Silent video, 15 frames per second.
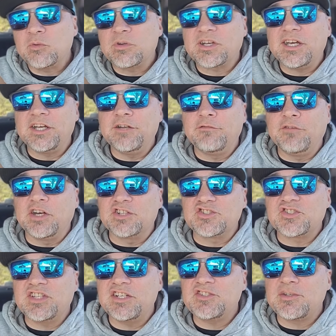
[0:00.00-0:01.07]
What kind of
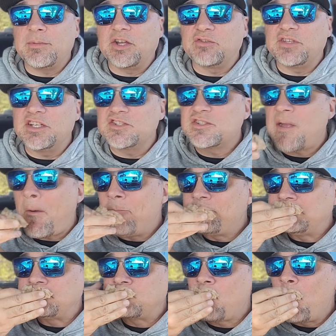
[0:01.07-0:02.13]
stinks about this?
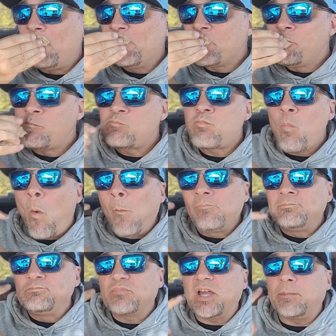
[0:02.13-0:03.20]

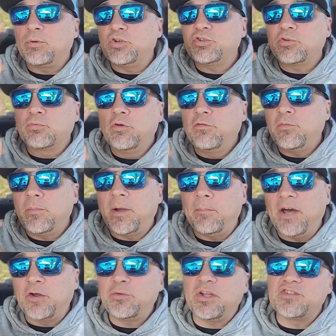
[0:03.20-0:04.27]
I burnt the roof of my
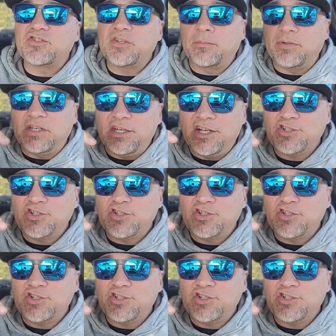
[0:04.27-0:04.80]
mouth on something